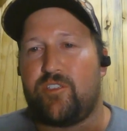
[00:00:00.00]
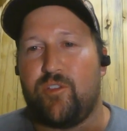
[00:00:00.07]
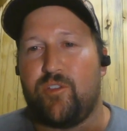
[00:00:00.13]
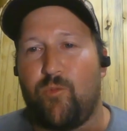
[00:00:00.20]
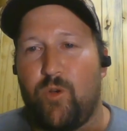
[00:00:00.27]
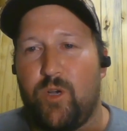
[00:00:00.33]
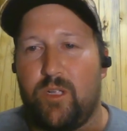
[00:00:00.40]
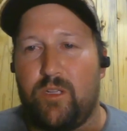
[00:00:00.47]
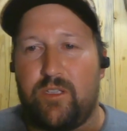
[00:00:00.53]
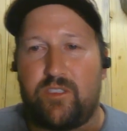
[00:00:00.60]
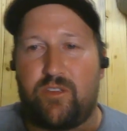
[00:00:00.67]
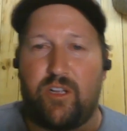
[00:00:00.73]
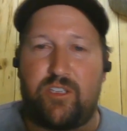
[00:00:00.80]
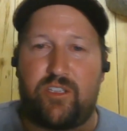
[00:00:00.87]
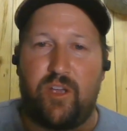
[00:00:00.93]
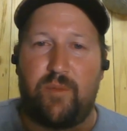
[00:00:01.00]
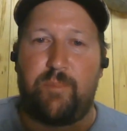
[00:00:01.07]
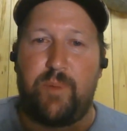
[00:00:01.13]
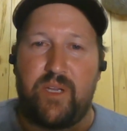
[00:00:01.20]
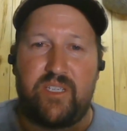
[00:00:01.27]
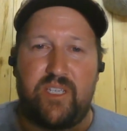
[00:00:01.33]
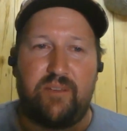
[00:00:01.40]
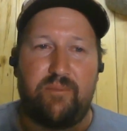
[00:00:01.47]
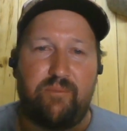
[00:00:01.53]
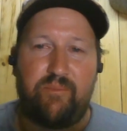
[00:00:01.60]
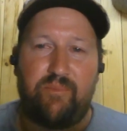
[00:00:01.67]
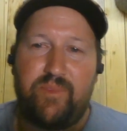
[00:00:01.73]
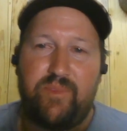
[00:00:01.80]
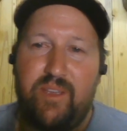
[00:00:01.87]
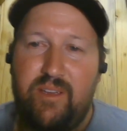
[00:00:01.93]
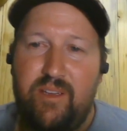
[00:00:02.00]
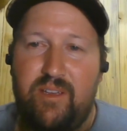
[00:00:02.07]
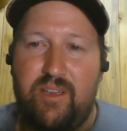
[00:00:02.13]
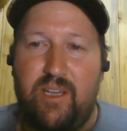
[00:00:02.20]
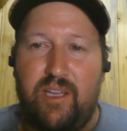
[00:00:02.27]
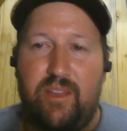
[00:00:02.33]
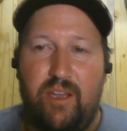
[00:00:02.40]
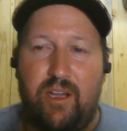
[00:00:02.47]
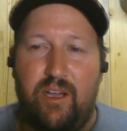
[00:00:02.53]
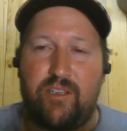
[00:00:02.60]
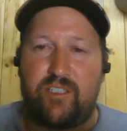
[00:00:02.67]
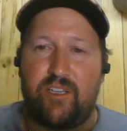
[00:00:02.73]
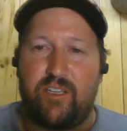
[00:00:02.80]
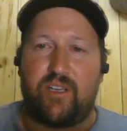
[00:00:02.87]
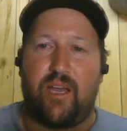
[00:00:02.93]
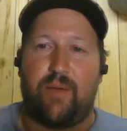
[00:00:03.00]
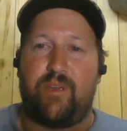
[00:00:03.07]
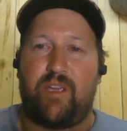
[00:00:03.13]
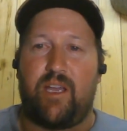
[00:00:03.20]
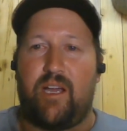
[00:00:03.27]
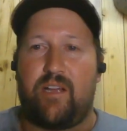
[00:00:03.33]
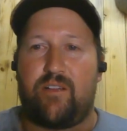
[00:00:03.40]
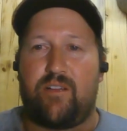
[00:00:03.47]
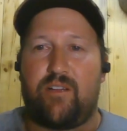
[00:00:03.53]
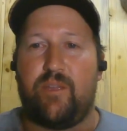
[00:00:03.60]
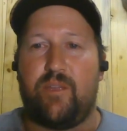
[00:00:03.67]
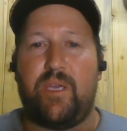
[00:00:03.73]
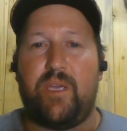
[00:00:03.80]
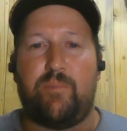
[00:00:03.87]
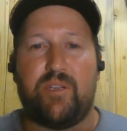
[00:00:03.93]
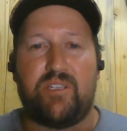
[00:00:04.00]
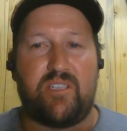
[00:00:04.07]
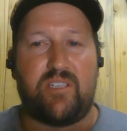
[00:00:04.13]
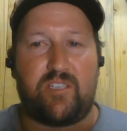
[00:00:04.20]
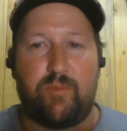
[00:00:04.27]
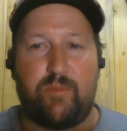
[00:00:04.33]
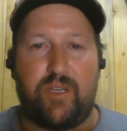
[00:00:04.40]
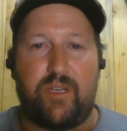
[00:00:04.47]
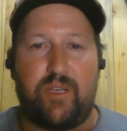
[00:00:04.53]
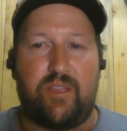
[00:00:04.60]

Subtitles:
the world has got so busy, and the oaks that are coming out are the big businessmen